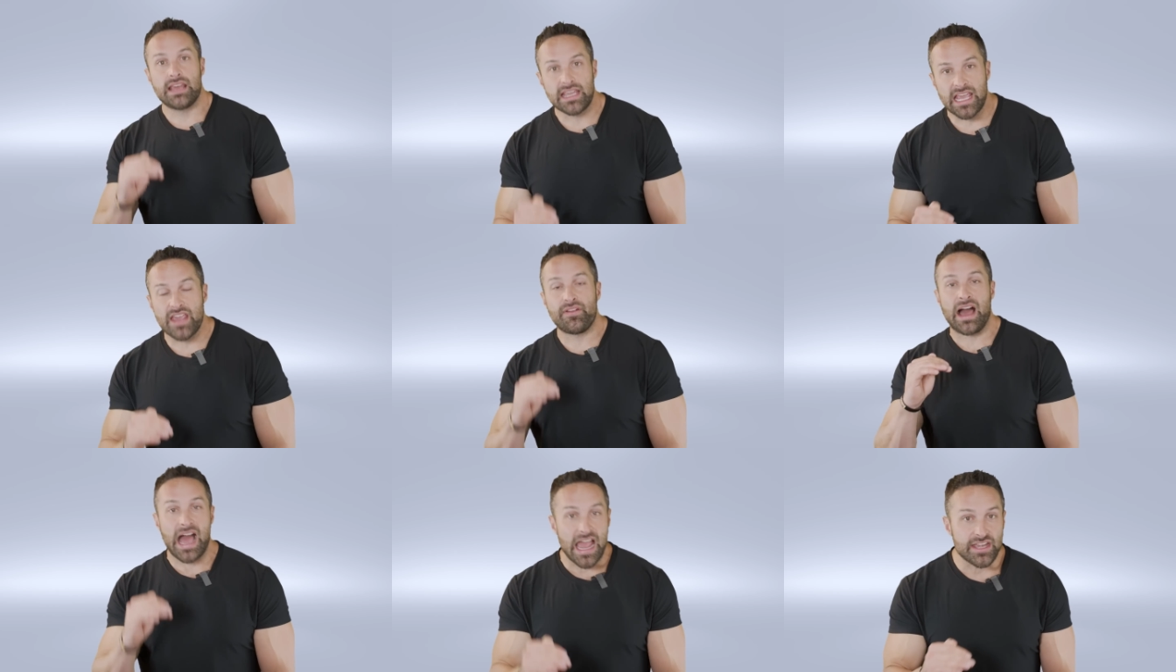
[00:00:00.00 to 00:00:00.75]
They gave
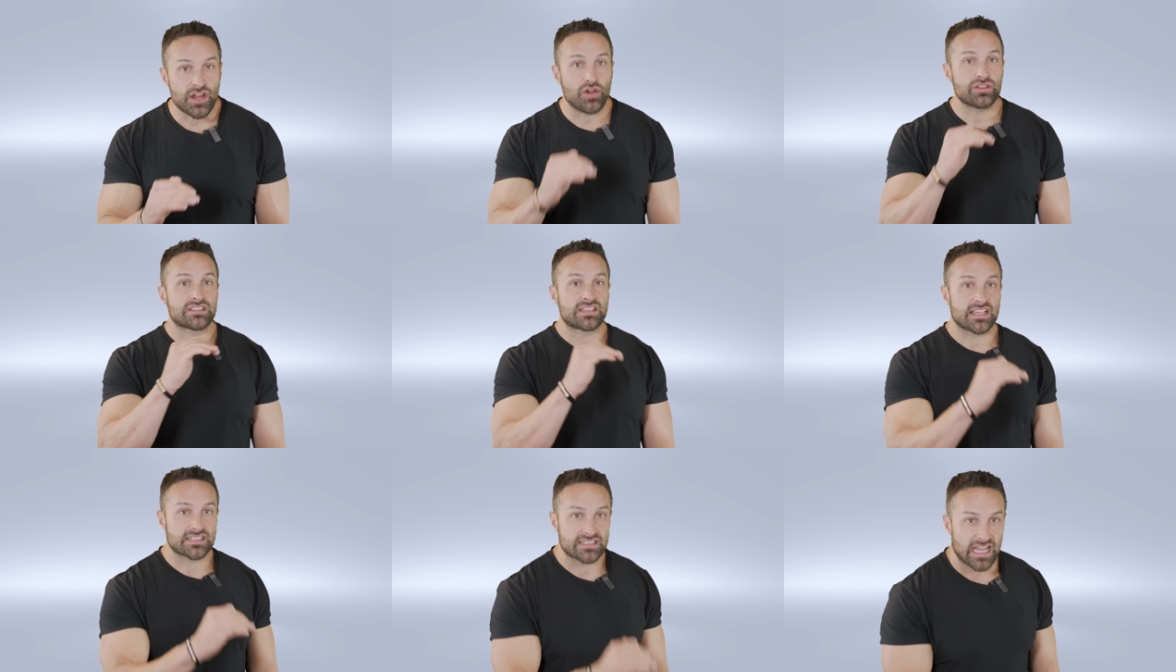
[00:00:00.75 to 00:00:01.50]
high dose
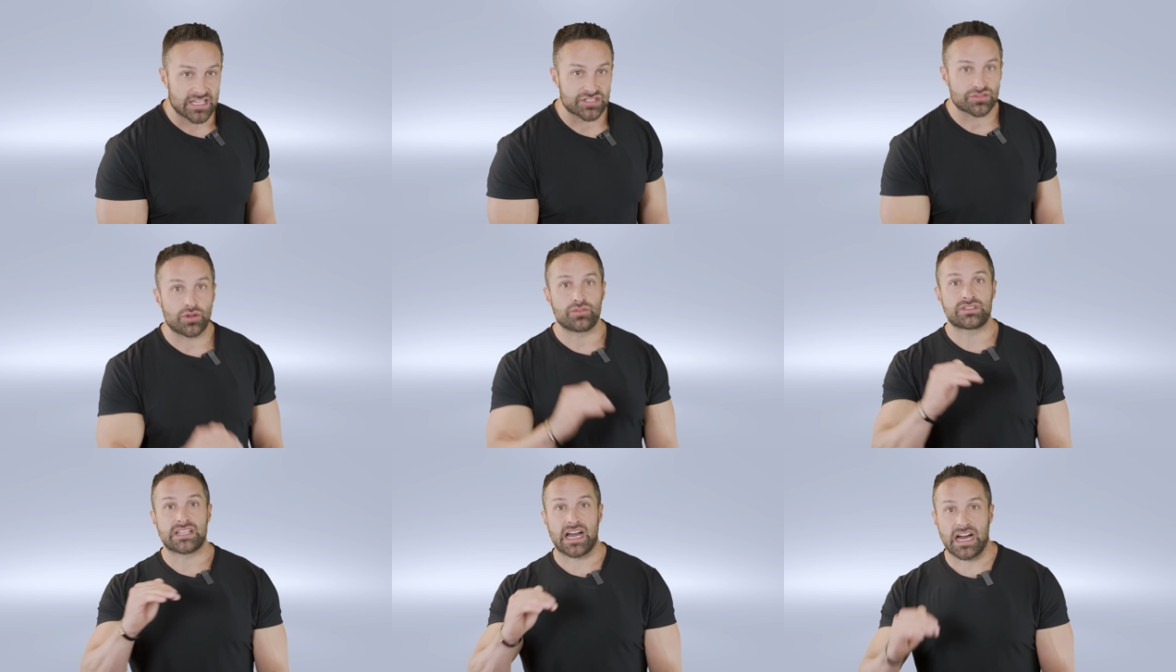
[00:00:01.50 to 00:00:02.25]

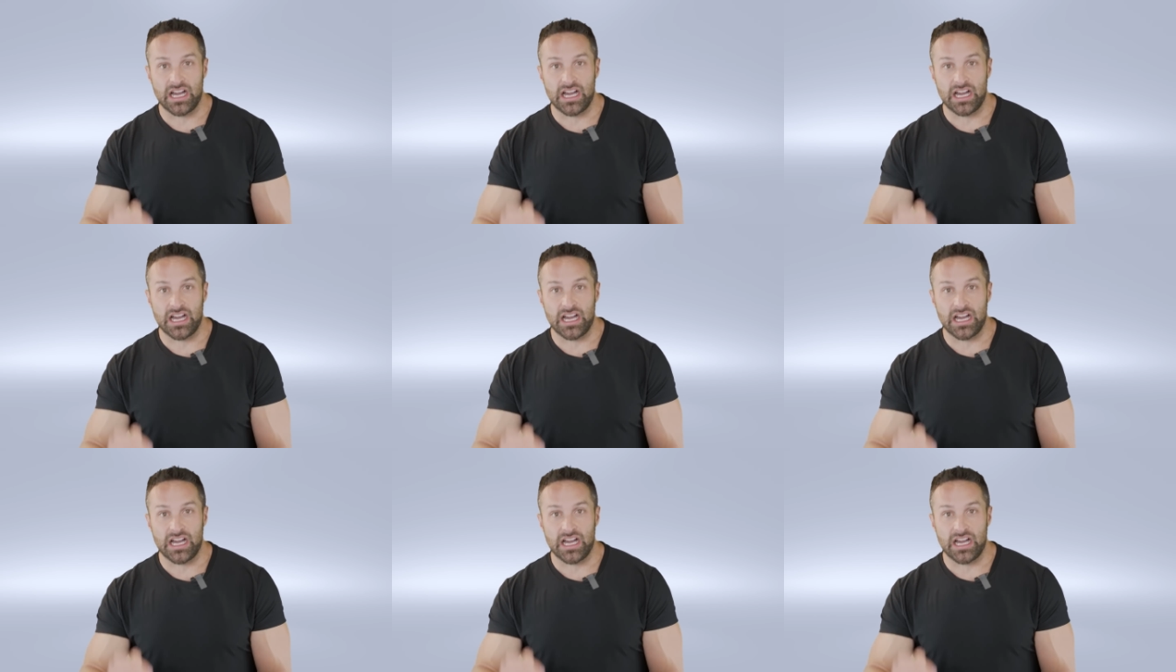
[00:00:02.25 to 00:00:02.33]
testosterone to